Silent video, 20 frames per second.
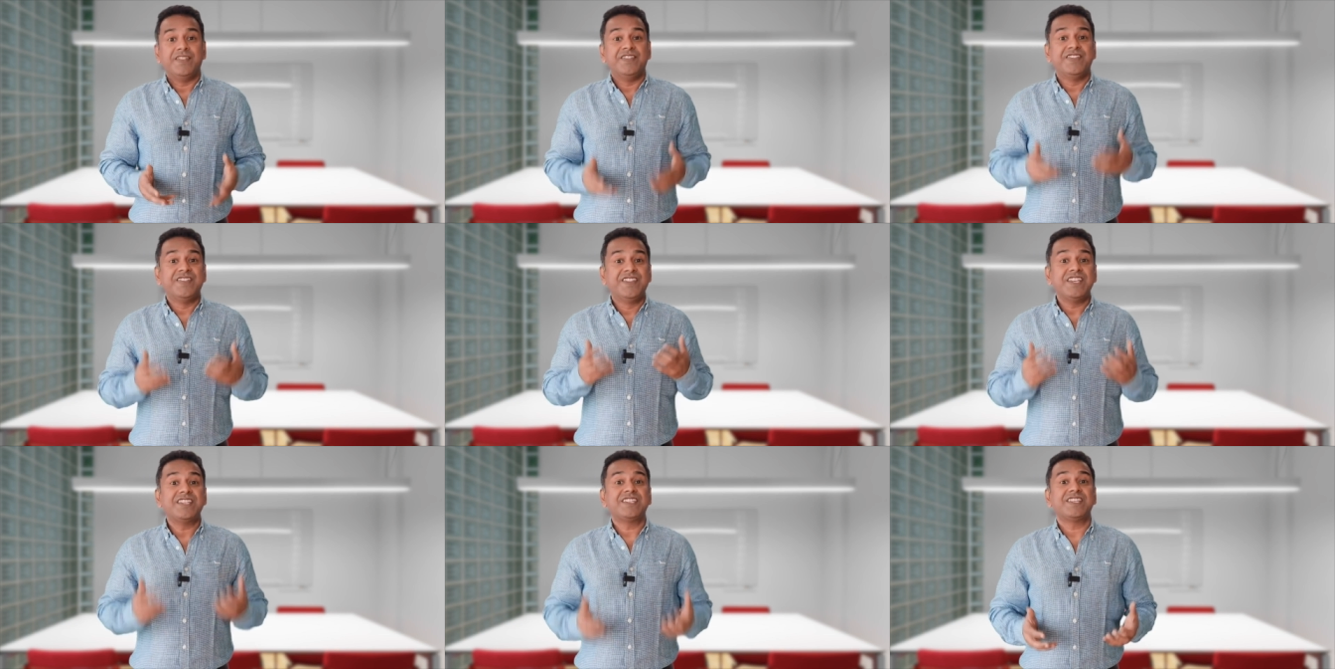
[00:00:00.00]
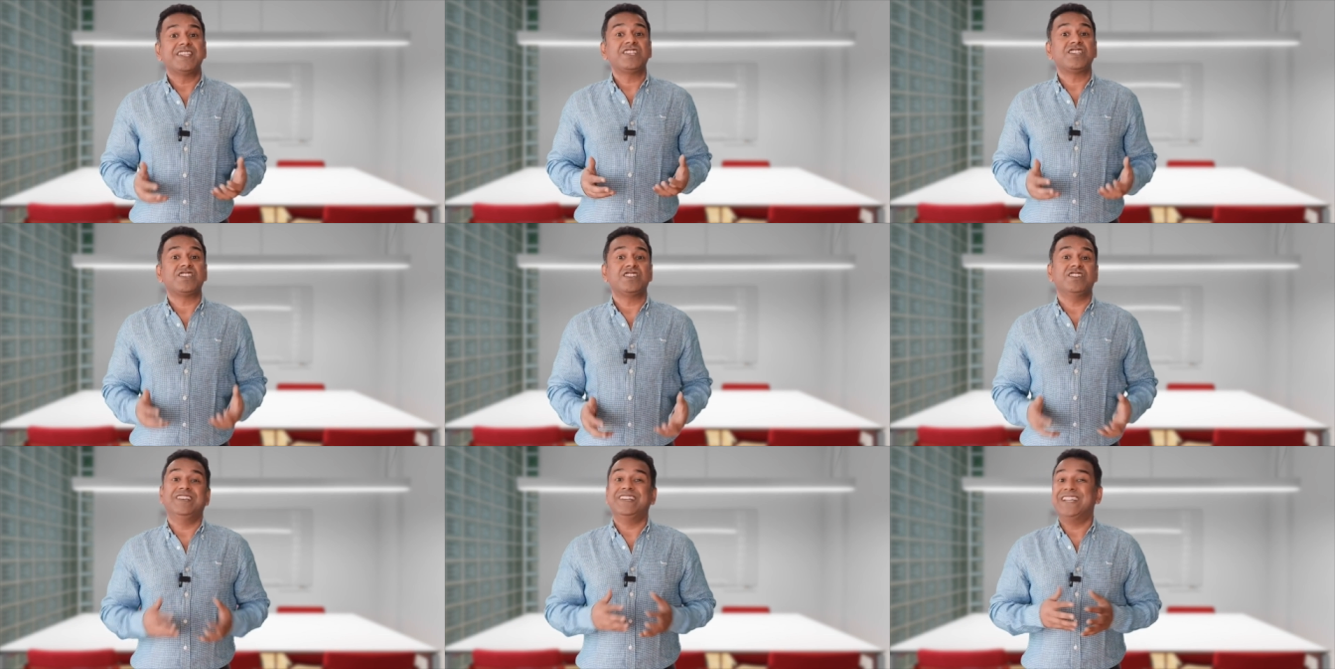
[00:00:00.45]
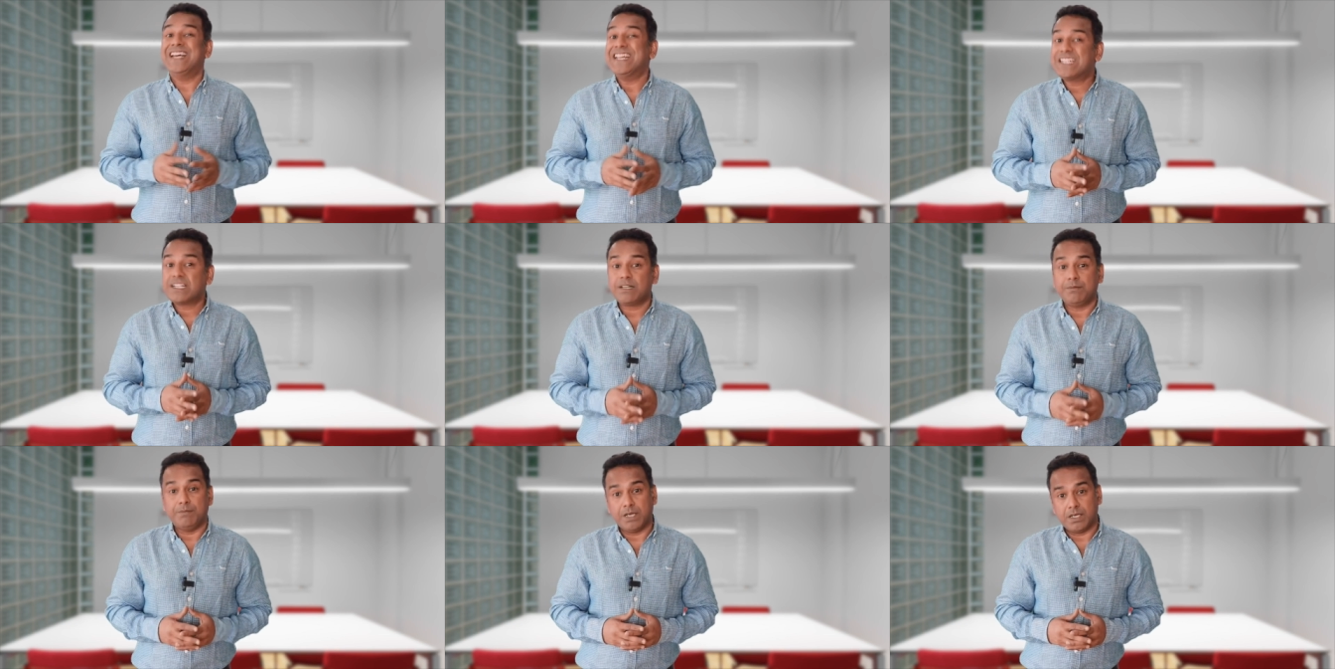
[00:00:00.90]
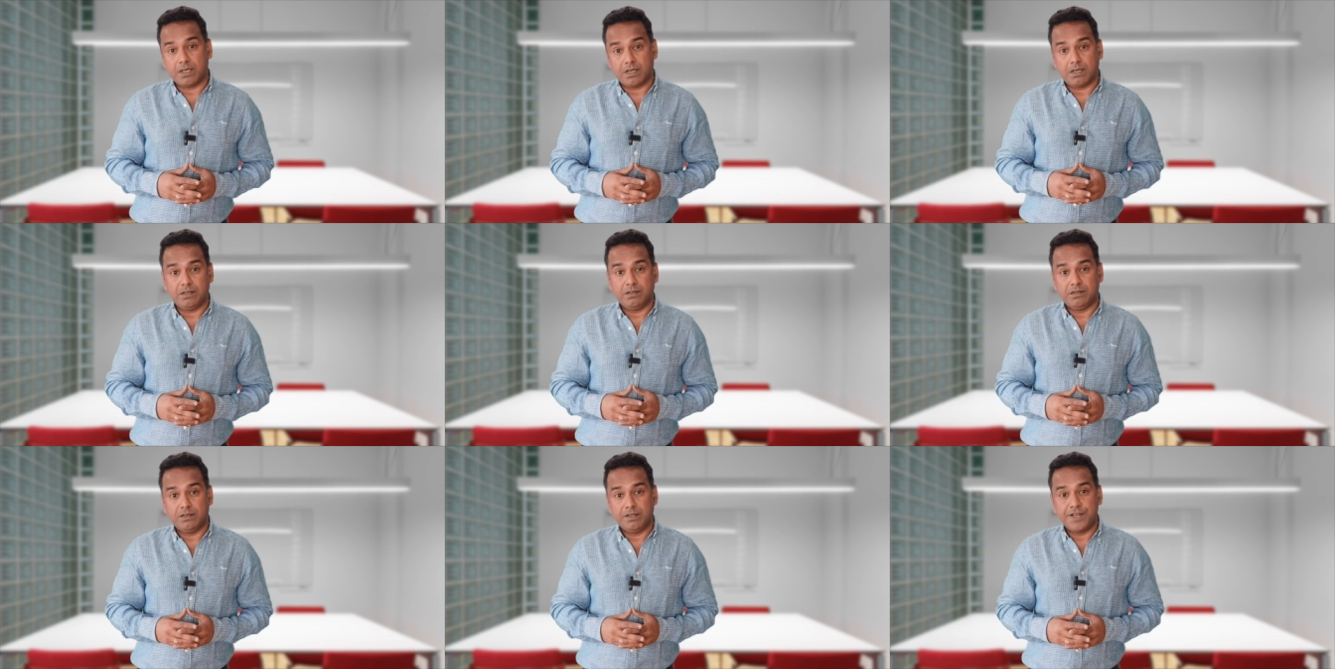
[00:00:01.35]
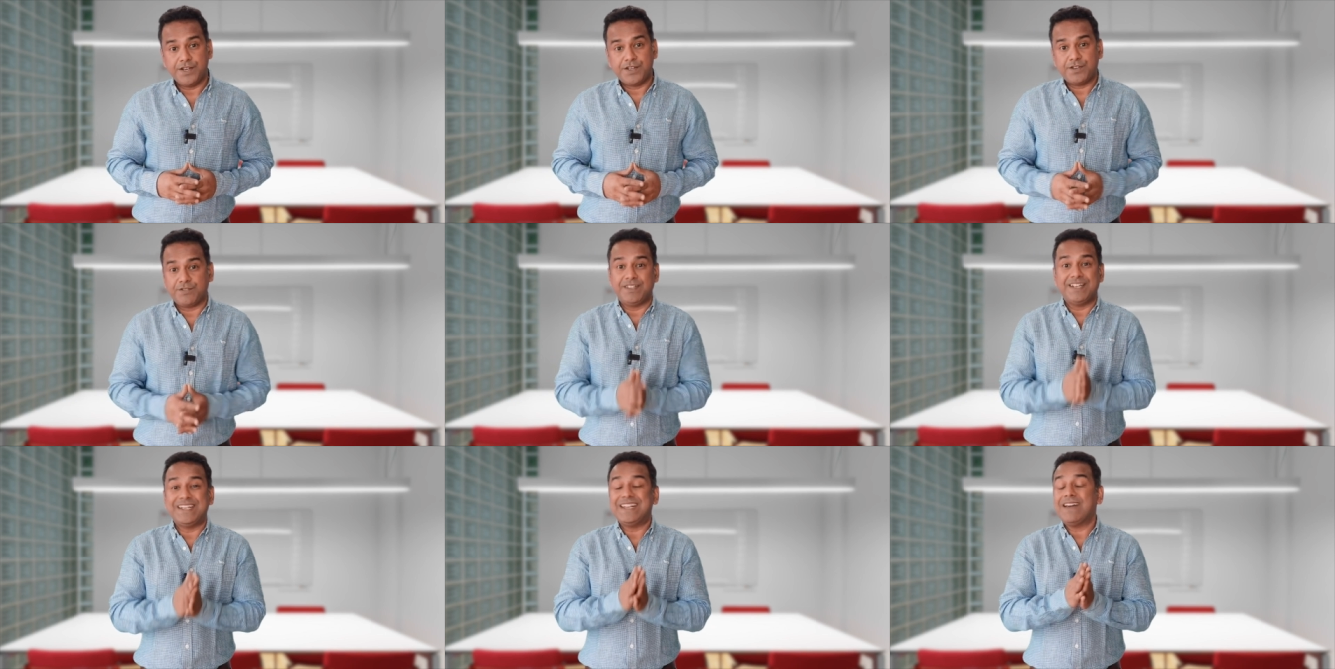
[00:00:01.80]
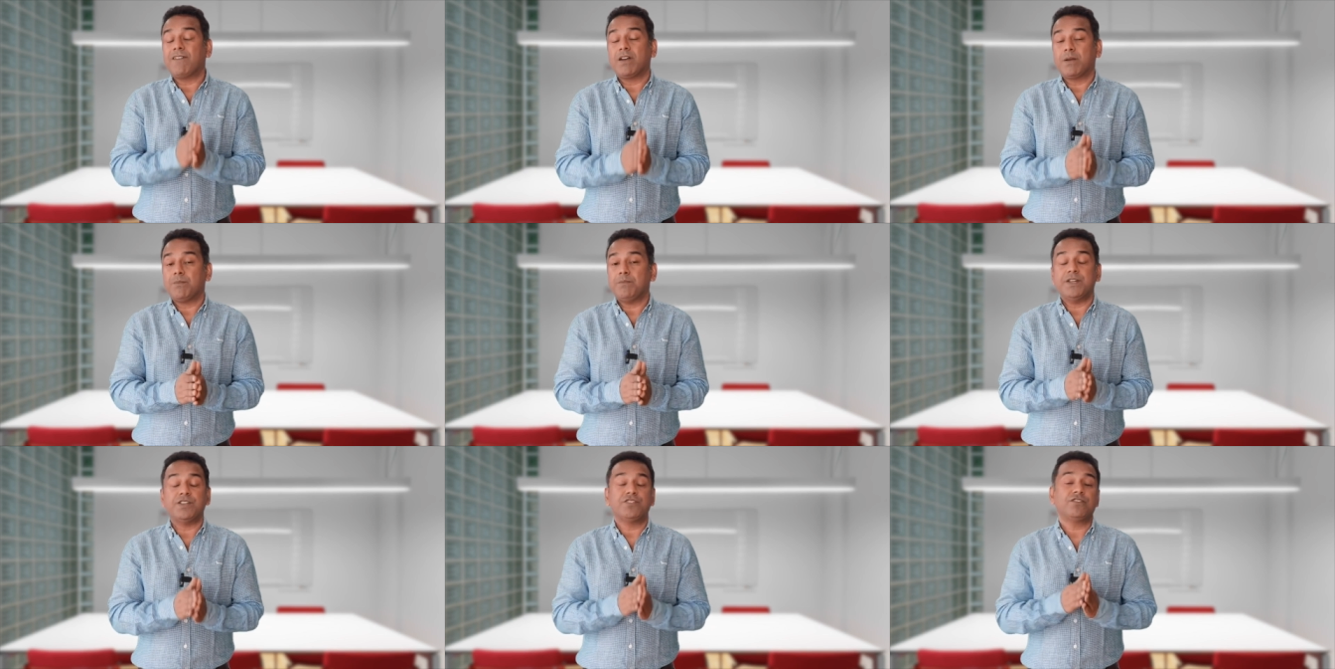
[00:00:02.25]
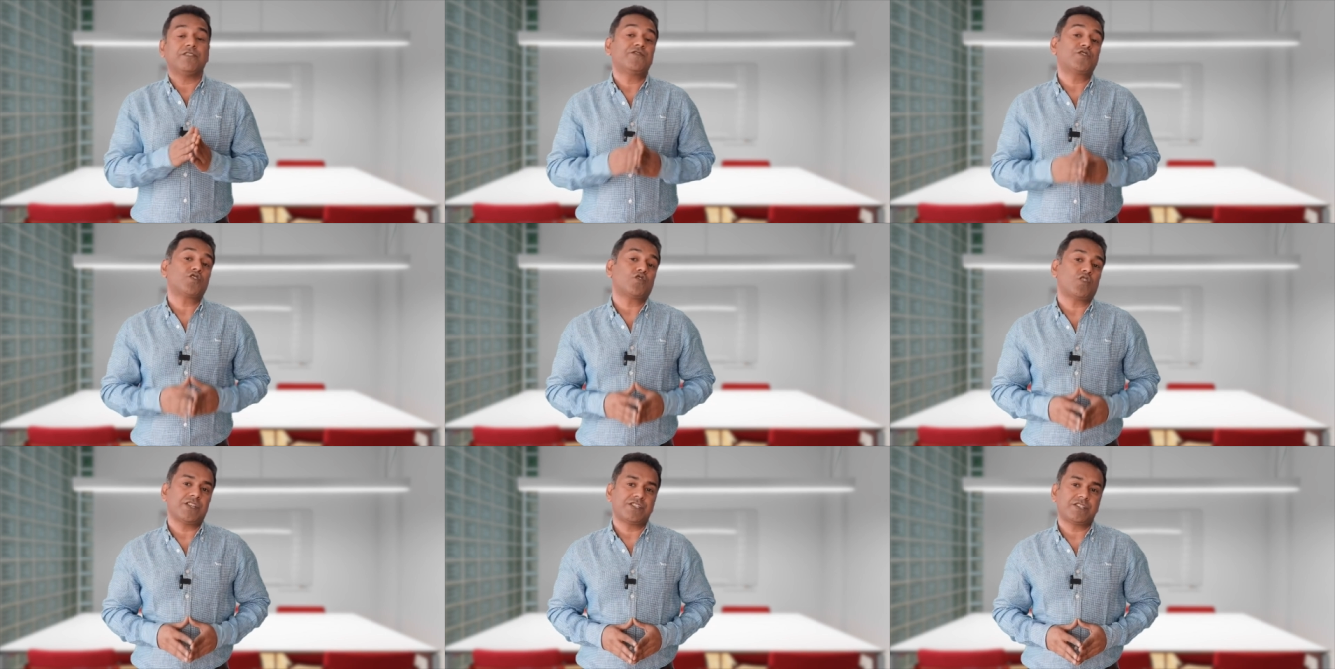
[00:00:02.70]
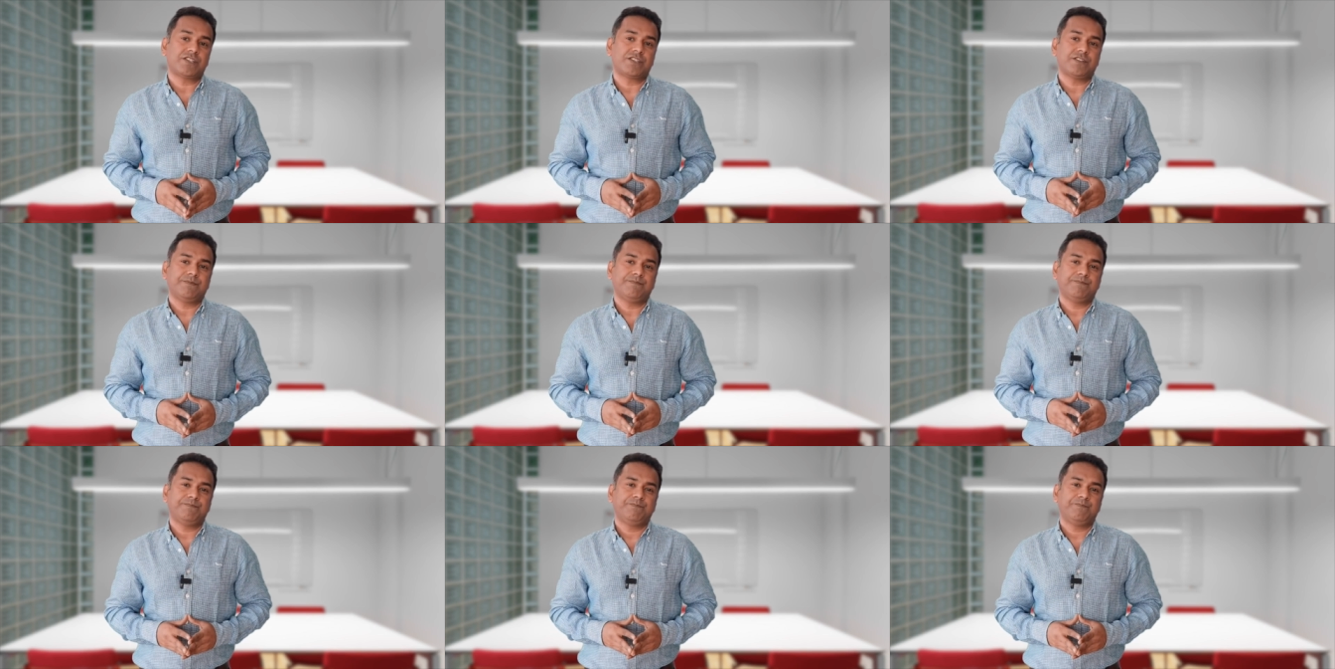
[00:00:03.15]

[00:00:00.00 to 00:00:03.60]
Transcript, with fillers: This is detrimental to the development of trust.